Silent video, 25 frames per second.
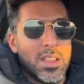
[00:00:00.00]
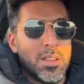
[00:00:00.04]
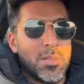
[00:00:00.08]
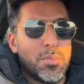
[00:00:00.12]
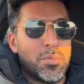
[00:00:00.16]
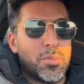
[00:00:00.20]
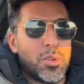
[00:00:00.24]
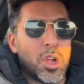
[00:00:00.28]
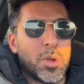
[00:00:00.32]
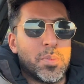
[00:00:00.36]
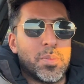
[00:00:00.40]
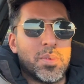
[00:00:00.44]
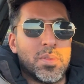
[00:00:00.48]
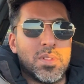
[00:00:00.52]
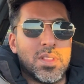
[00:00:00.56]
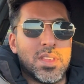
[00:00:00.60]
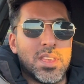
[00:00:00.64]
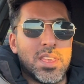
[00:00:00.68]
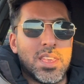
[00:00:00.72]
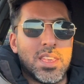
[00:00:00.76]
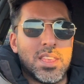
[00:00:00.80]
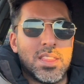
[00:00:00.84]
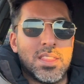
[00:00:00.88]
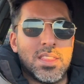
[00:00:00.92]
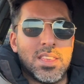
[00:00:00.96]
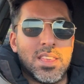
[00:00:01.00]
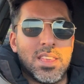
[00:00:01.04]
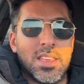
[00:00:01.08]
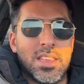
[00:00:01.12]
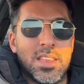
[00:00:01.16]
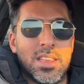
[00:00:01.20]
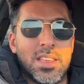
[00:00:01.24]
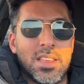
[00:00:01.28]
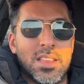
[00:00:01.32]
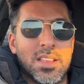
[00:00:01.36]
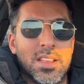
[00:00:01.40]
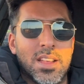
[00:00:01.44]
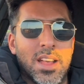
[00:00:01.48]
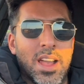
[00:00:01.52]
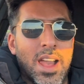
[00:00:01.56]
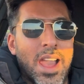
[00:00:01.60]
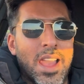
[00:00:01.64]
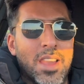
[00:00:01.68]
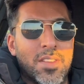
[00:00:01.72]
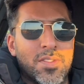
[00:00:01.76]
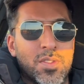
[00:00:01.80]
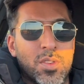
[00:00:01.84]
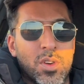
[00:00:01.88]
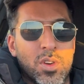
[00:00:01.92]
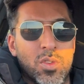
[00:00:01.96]
Probably the
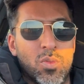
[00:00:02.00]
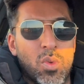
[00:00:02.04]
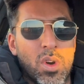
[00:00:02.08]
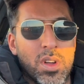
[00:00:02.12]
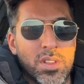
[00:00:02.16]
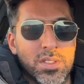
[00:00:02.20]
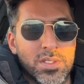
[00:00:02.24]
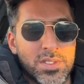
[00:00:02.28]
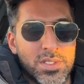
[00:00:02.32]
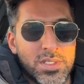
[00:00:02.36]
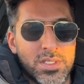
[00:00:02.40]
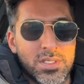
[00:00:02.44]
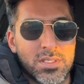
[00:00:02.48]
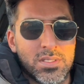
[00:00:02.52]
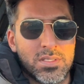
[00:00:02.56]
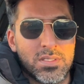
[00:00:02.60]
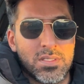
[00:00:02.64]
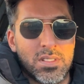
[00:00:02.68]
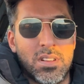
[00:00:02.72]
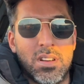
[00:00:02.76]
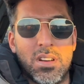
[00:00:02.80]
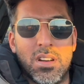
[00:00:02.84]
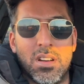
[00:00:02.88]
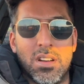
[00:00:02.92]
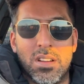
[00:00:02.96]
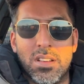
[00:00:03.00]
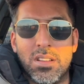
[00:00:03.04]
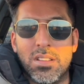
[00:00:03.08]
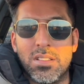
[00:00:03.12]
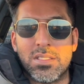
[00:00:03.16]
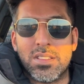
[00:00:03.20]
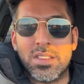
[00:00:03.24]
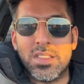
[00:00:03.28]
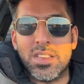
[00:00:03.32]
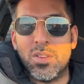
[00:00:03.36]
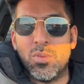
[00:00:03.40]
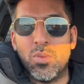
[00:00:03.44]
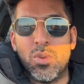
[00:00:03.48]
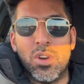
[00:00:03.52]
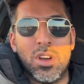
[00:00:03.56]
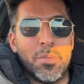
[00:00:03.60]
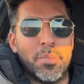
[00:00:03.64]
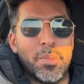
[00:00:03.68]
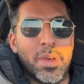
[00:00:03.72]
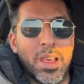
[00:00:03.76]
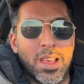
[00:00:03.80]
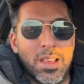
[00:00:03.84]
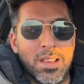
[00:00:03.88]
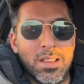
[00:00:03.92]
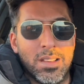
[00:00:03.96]
iPhone ones are going to work
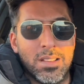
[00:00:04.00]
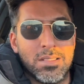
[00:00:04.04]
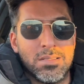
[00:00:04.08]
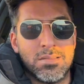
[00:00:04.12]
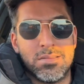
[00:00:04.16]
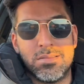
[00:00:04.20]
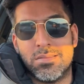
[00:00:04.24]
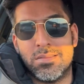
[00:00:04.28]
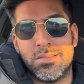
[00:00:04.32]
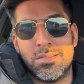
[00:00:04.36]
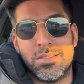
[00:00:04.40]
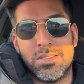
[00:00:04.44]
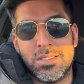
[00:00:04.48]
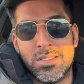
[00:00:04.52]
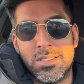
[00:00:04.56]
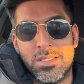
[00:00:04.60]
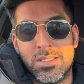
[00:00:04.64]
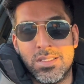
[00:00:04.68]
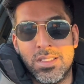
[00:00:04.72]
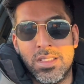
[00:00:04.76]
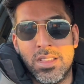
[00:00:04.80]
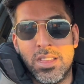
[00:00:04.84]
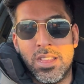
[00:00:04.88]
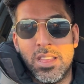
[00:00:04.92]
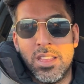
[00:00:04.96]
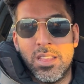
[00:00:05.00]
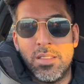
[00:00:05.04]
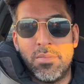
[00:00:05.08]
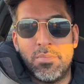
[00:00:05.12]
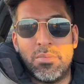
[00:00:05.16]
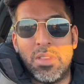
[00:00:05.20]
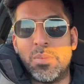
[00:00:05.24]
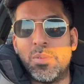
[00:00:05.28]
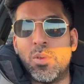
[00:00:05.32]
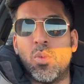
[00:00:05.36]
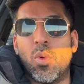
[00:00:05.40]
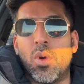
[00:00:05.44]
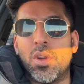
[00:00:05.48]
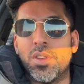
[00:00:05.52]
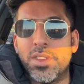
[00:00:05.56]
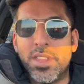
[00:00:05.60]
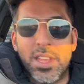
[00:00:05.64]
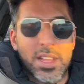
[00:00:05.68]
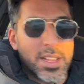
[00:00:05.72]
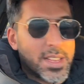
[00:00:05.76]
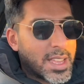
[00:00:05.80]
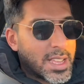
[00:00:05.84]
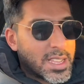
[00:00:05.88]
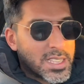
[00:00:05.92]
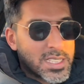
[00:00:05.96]
better. Maybe one day
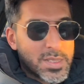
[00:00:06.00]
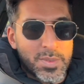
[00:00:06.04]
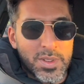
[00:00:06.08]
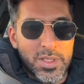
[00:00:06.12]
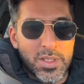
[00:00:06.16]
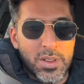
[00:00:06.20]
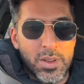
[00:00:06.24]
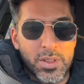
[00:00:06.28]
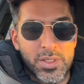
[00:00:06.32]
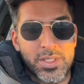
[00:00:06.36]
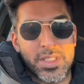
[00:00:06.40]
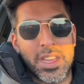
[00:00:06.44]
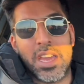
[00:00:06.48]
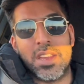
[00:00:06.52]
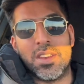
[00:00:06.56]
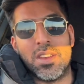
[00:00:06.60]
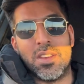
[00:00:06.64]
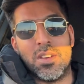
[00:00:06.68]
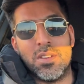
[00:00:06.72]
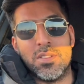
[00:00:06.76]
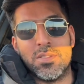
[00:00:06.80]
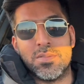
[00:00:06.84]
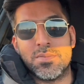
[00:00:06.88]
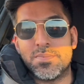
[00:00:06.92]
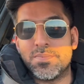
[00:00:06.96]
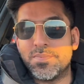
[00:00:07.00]
I'll get some of those, I don't know.